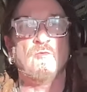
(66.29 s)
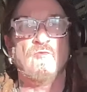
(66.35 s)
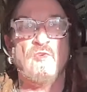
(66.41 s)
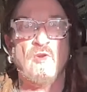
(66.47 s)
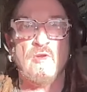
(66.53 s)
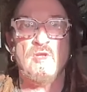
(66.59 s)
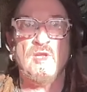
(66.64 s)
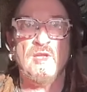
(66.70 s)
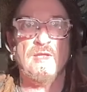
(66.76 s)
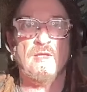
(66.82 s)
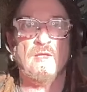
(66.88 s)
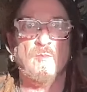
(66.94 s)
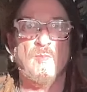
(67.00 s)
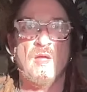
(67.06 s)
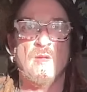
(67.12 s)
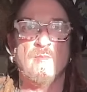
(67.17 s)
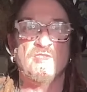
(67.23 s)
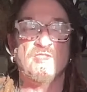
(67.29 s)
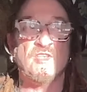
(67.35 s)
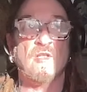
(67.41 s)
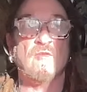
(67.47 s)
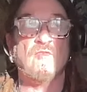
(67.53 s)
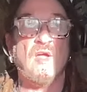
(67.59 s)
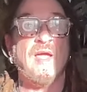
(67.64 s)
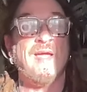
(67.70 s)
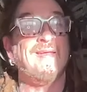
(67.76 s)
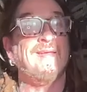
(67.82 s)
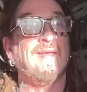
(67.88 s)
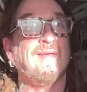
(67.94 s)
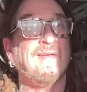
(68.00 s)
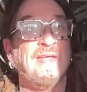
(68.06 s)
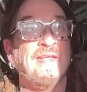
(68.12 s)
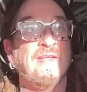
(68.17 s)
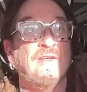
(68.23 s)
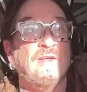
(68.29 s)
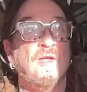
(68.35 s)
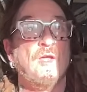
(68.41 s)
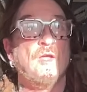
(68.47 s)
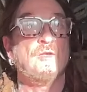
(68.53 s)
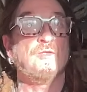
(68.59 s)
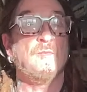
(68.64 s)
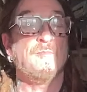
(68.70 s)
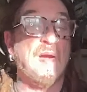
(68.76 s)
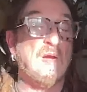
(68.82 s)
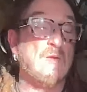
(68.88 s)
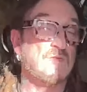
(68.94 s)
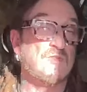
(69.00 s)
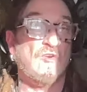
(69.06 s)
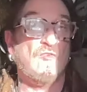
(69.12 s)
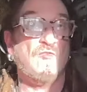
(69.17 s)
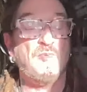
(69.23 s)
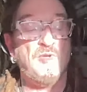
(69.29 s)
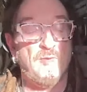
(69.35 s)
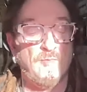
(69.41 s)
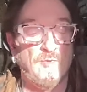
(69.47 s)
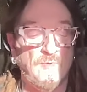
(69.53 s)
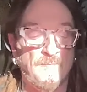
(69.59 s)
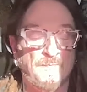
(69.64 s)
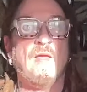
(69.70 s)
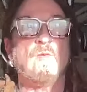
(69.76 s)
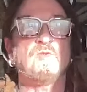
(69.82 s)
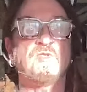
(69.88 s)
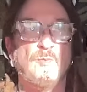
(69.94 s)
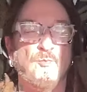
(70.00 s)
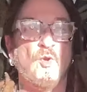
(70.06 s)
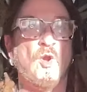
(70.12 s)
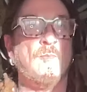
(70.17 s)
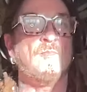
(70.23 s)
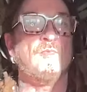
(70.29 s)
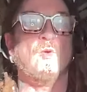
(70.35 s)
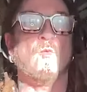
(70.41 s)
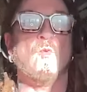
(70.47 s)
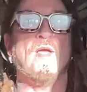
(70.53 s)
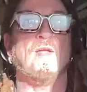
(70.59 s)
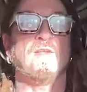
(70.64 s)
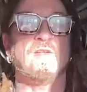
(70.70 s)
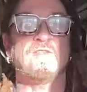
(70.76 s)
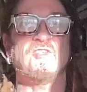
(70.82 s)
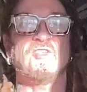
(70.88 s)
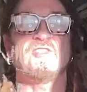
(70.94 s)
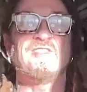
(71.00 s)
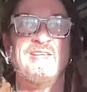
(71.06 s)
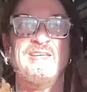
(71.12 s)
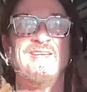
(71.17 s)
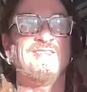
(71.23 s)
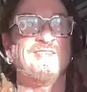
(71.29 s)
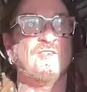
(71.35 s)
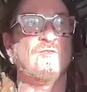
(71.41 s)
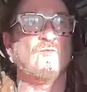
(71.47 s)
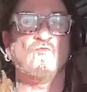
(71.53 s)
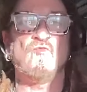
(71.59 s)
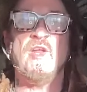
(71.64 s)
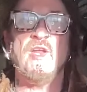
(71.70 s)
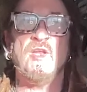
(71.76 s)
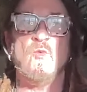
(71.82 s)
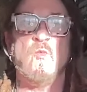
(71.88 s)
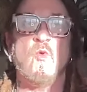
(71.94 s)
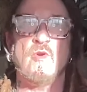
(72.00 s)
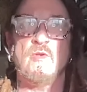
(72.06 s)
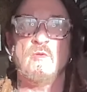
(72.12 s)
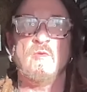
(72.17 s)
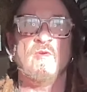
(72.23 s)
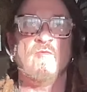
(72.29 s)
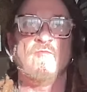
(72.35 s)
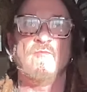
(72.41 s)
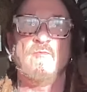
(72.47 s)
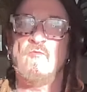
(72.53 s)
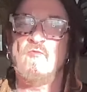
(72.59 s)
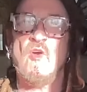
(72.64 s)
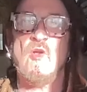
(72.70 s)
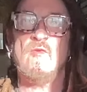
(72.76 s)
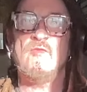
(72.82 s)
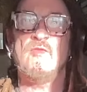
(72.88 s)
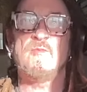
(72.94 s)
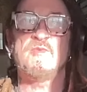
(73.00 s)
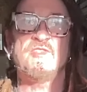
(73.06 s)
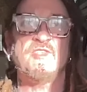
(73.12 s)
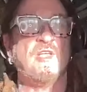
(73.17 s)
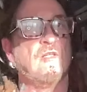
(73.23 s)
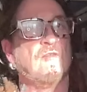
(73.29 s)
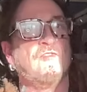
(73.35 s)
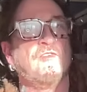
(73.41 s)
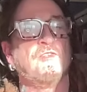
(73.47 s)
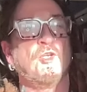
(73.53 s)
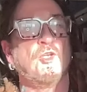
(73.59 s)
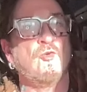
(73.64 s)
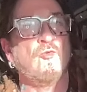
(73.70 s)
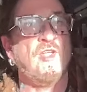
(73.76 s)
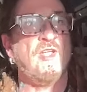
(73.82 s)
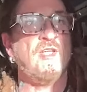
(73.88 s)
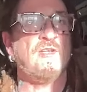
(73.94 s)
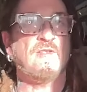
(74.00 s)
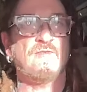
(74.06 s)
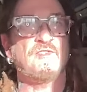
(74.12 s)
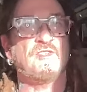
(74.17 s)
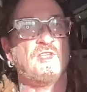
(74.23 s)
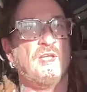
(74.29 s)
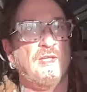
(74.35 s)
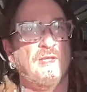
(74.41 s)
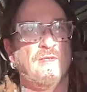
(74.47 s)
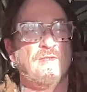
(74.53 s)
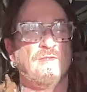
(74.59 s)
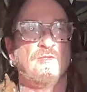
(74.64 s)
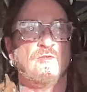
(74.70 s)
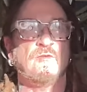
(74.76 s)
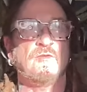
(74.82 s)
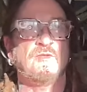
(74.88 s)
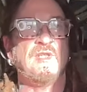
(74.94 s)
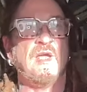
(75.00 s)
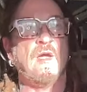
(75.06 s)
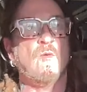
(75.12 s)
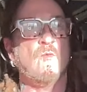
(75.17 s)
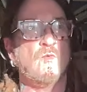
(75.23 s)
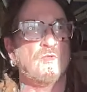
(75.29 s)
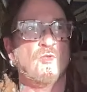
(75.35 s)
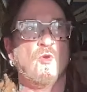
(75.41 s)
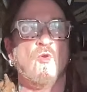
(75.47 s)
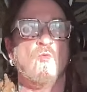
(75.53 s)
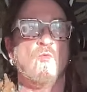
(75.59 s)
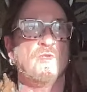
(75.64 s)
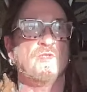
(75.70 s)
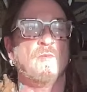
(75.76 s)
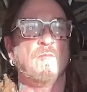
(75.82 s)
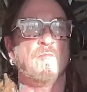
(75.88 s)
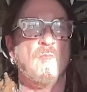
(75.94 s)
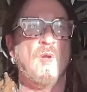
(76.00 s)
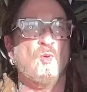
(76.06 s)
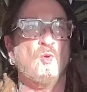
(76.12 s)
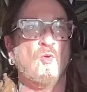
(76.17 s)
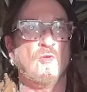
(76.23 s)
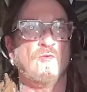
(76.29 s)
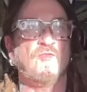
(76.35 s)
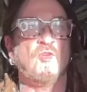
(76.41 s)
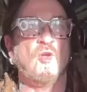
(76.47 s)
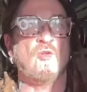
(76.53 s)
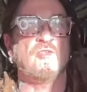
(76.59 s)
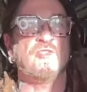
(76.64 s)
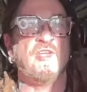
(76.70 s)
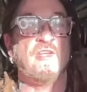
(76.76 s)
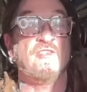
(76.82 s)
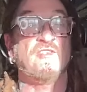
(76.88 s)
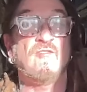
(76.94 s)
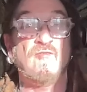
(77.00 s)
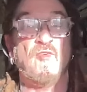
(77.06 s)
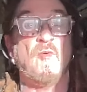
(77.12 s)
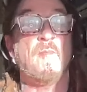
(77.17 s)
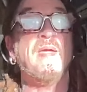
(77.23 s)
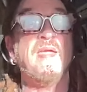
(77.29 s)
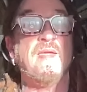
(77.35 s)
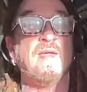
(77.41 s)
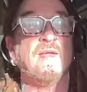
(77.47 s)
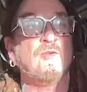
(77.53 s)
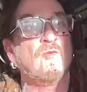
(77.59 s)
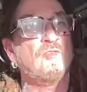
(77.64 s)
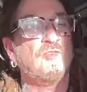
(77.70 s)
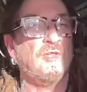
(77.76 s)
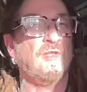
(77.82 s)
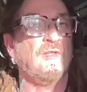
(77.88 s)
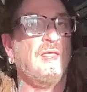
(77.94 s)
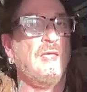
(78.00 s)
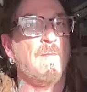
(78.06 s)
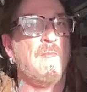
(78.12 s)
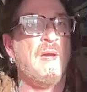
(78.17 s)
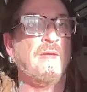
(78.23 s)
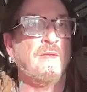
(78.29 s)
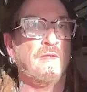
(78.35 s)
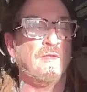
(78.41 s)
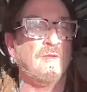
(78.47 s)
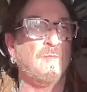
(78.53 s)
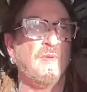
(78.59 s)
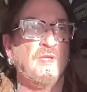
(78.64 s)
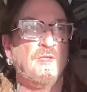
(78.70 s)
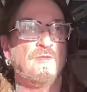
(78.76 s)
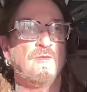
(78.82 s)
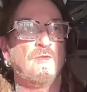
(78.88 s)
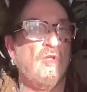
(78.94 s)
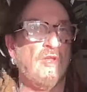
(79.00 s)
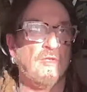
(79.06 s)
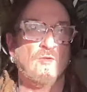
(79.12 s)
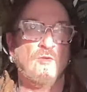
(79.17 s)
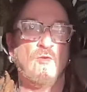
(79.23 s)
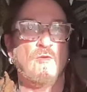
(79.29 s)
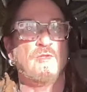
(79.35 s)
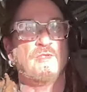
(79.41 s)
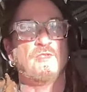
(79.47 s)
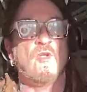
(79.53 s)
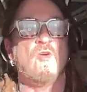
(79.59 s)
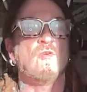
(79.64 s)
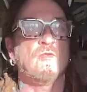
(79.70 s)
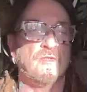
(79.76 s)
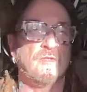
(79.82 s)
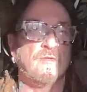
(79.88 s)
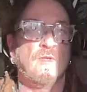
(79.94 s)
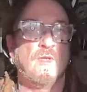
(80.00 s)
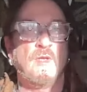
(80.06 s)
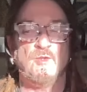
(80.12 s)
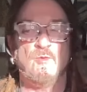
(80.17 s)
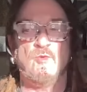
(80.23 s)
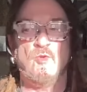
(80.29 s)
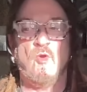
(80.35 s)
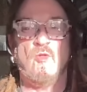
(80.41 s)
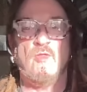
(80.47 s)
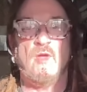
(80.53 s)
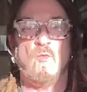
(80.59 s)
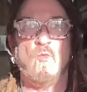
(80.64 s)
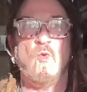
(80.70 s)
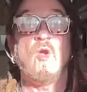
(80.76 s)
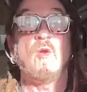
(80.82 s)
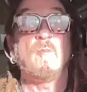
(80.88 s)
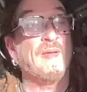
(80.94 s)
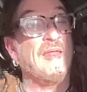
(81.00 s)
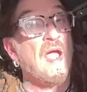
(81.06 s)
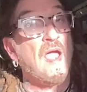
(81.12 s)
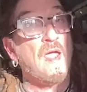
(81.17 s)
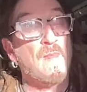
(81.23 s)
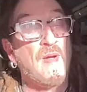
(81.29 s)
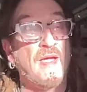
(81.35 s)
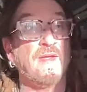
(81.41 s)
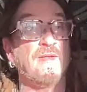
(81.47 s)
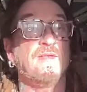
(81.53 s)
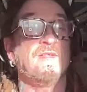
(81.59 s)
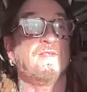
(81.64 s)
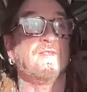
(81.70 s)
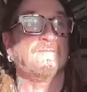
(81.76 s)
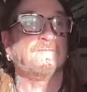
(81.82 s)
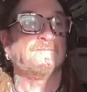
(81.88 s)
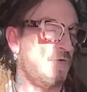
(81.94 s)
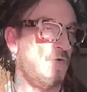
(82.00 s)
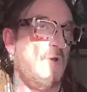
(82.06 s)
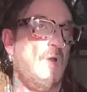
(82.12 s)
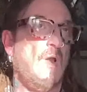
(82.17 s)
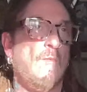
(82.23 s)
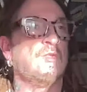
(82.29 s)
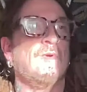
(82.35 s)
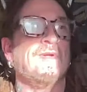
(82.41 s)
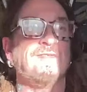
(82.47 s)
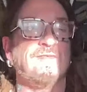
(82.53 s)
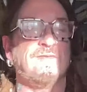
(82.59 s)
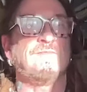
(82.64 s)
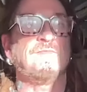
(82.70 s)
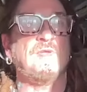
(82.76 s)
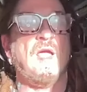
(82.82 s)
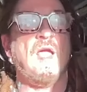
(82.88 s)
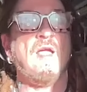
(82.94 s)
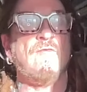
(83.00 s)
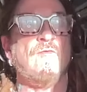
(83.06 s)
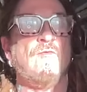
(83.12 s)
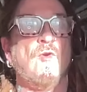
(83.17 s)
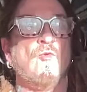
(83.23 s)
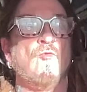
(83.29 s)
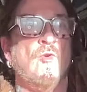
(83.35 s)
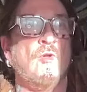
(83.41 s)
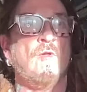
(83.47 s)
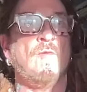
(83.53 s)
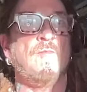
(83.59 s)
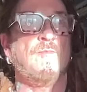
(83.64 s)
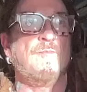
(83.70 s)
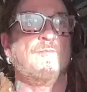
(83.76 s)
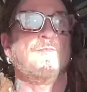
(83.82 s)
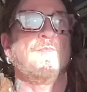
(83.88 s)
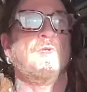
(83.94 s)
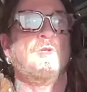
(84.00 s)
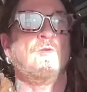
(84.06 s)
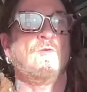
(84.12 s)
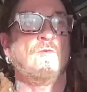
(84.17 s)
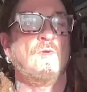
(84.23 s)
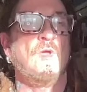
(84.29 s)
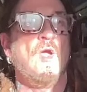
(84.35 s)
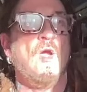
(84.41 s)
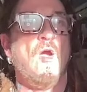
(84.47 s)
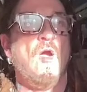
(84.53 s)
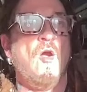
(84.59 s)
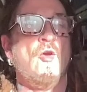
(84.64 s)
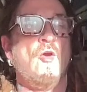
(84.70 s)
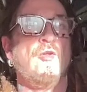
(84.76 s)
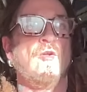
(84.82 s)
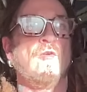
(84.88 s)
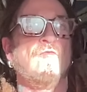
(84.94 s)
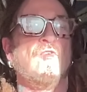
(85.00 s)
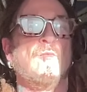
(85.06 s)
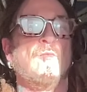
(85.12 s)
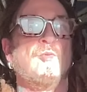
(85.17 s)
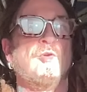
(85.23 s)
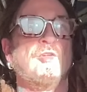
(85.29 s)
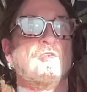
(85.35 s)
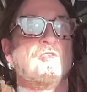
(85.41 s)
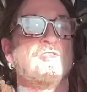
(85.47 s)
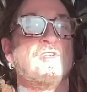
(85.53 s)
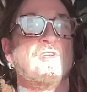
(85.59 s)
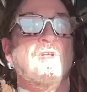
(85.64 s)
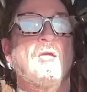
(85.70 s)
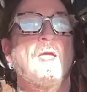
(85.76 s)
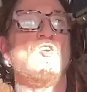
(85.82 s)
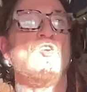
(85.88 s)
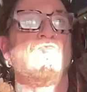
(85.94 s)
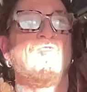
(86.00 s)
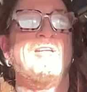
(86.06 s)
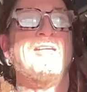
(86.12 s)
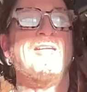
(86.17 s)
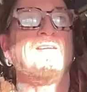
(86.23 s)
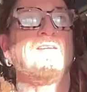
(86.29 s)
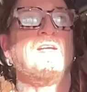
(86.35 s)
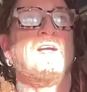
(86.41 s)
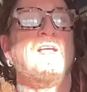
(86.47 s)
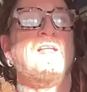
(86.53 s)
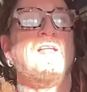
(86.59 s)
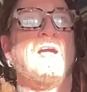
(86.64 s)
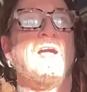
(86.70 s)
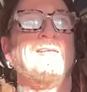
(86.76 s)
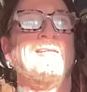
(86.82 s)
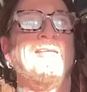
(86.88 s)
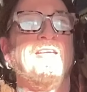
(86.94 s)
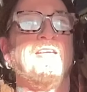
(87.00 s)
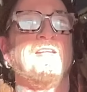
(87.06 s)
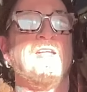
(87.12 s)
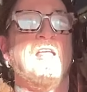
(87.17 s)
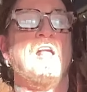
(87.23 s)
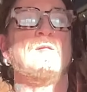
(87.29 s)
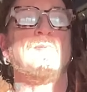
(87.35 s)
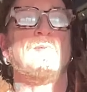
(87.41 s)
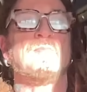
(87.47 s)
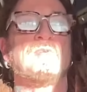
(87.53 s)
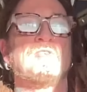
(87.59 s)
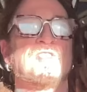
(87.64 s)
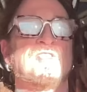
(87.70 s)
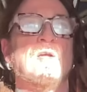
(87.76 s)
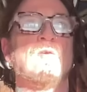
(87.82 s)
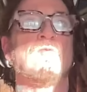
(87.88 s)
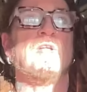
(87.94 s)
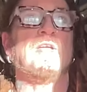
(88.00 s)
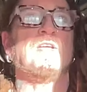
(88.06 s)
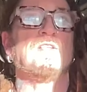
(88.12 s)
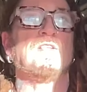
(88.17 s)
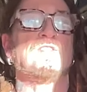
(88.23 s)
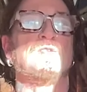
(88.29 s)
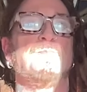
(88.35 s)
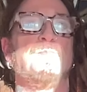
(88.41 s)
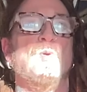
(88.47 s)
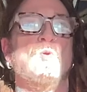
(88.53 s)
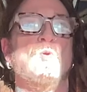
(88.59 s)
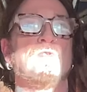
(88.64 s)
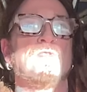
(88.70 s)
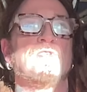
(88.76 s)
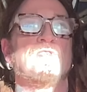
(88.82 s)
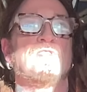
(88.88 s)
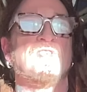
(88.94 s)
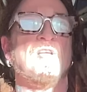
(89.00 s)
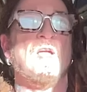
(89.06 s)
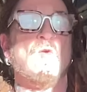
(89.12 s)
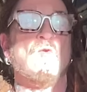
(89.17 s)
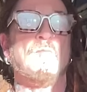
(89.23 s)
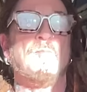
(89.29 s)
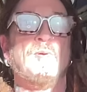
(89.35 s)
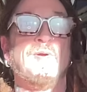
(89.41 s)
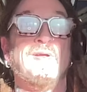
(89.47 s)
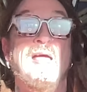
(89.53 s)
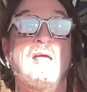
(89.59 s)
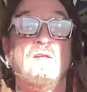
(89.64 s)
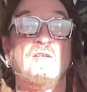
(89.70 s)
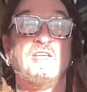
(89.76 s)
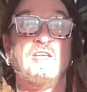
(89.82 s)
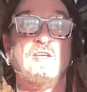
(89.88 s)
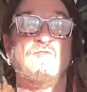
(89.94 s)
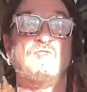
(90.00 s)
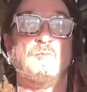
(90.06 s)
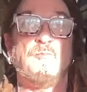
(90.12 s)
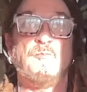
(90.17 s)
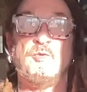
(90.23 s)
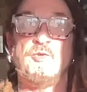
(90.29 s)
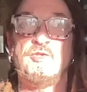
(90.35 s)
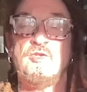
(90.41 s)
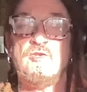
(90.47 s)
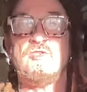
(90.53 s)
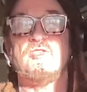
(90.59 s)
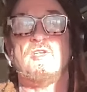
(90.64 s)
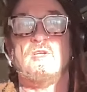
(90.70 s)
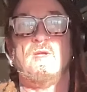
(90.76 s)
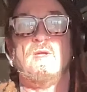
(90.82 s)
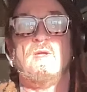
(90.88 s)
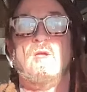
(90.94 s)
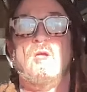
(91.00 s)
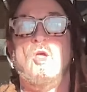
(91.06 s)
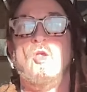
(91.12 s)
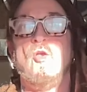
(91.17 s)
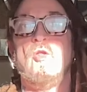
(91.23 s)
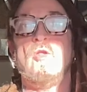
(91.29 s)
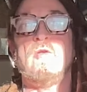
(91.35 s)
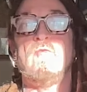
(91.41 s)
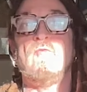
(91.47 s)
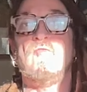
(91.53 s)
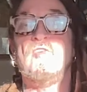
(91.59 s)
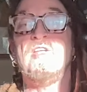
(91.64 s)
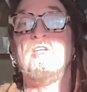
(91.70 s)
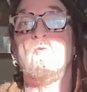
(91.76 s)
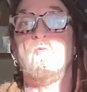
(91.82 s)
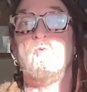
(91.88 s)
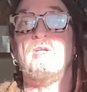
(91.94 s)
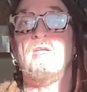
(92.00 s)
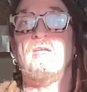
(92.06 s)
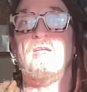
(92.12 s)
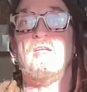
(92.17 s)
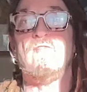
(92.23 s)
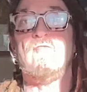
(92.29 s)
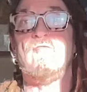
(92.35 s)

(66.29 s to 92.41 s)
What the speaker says: do very little by myself. I like to bounce off people. Now, that was a problem in the Wildhearts, because they didn't really want to involve themselves in the creative side. So that was always a bone of contention for me. I don't think they minded me writing all the songs and doing all that work, but I minded. So do I have a real, hard on for production? Not really. I like an album to sound like it's supposed to sound, but I'll give the producer a lot of leeway